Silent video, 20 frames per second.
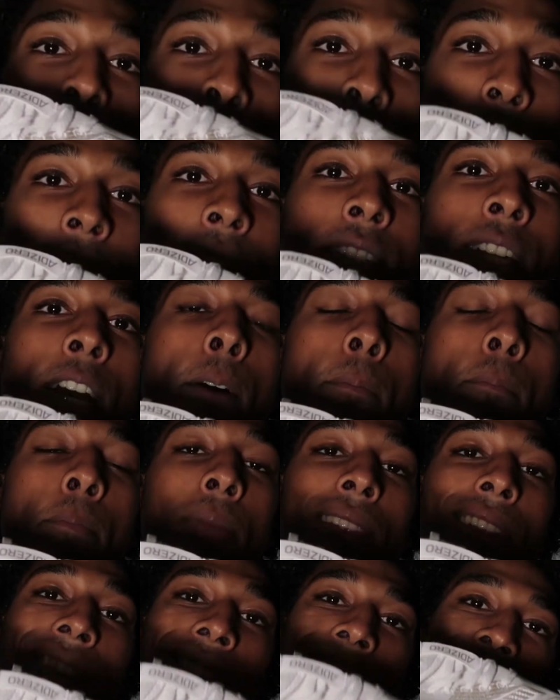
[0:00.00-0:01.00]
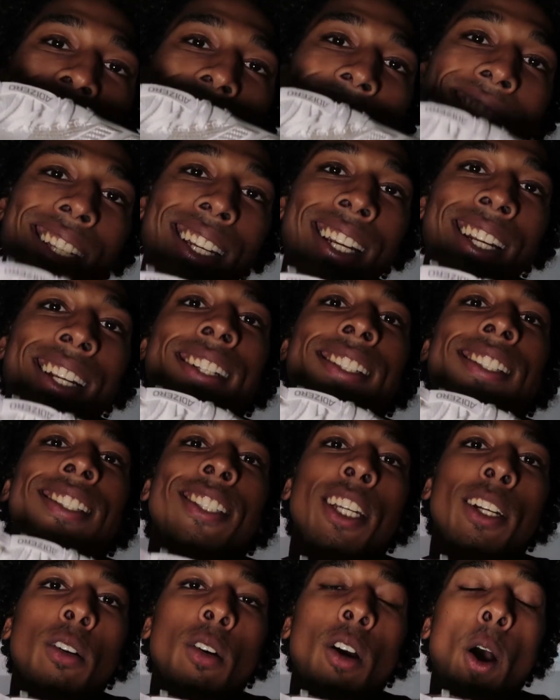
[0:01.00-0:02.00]
We picked up the
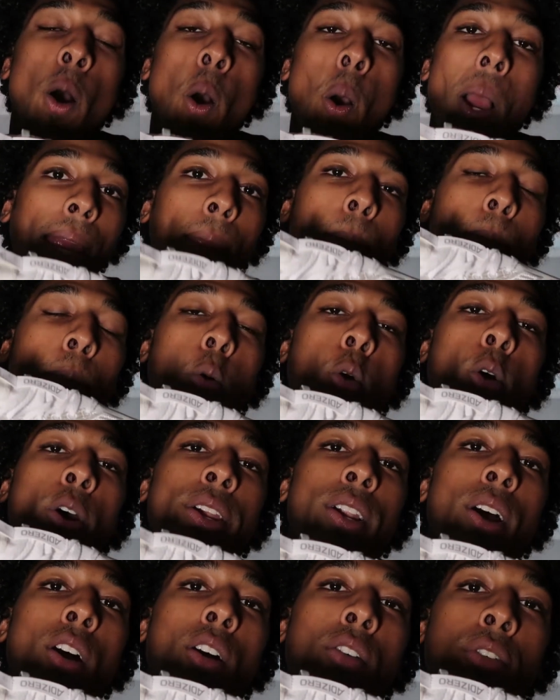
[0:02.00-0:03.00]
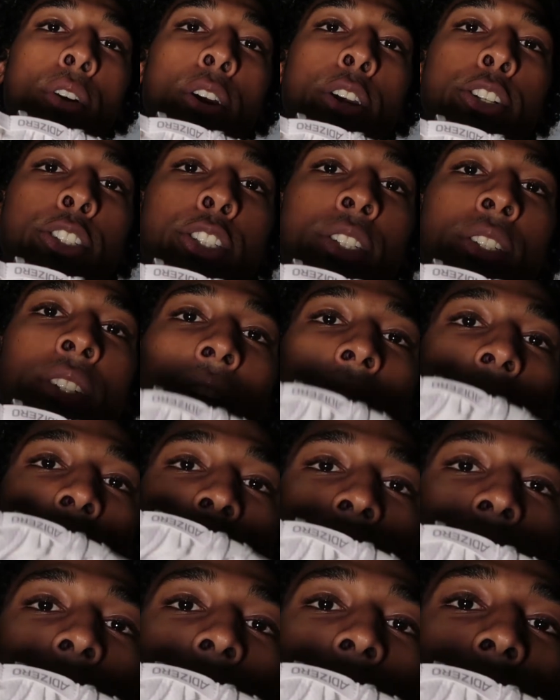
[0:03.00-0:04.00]
Adizero 8.0 version
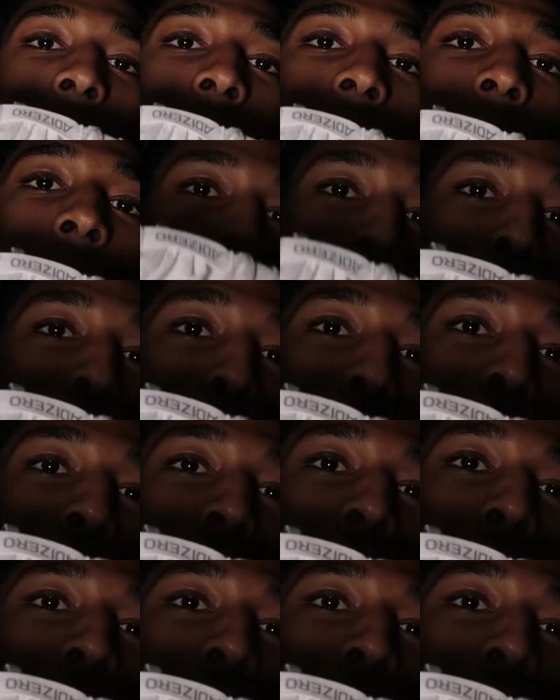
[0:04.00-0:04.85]
of these cleats, all white